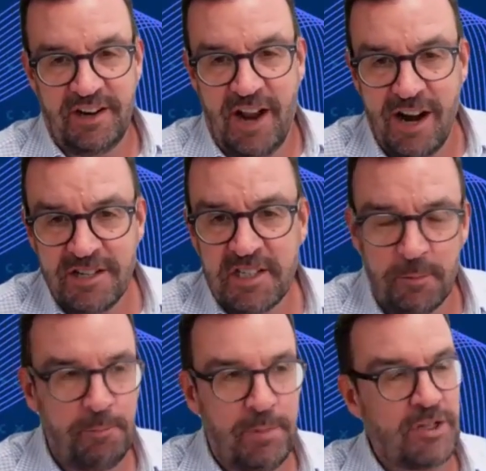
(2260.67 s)
are some
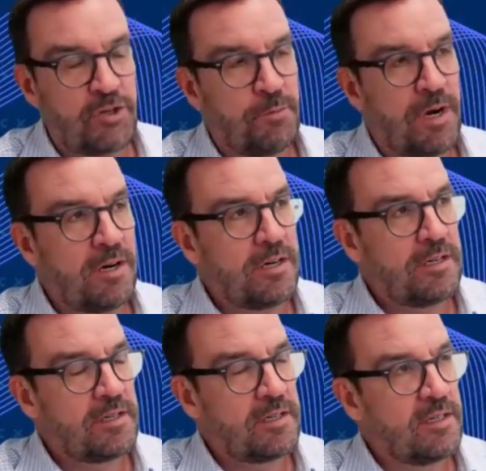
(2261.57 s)
benchmarks.